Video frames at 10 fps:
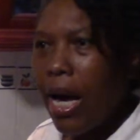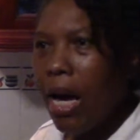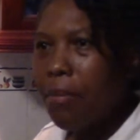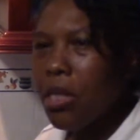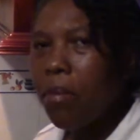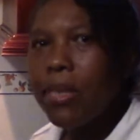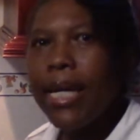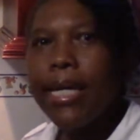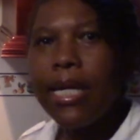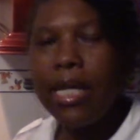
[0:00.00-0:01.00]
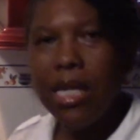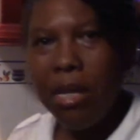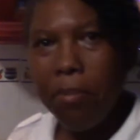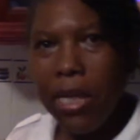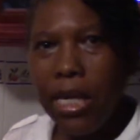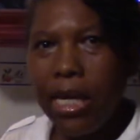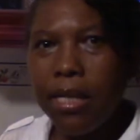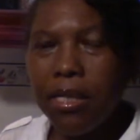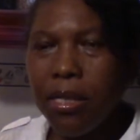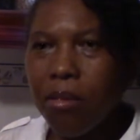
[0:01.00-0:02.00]
some say kidney
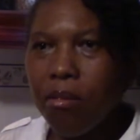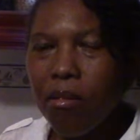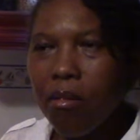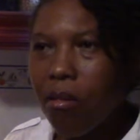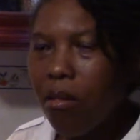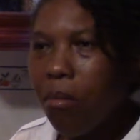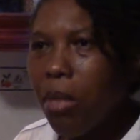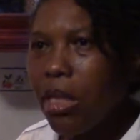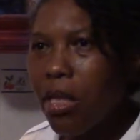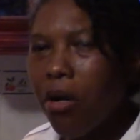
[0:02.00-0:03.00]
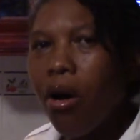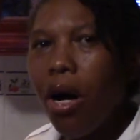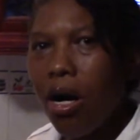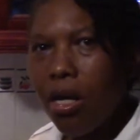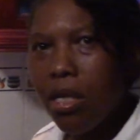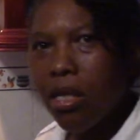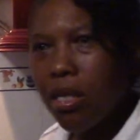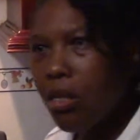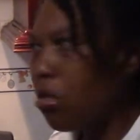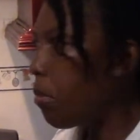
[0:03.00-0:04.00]
beans, but they're all,
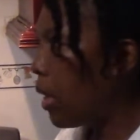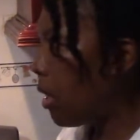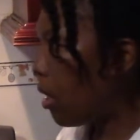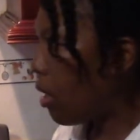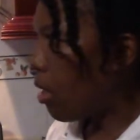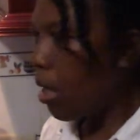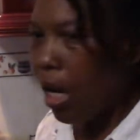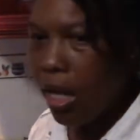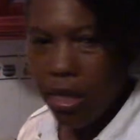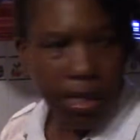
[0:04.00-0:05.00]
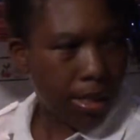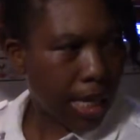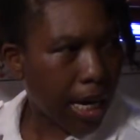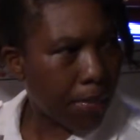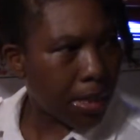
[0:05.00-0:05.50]
to me, the same.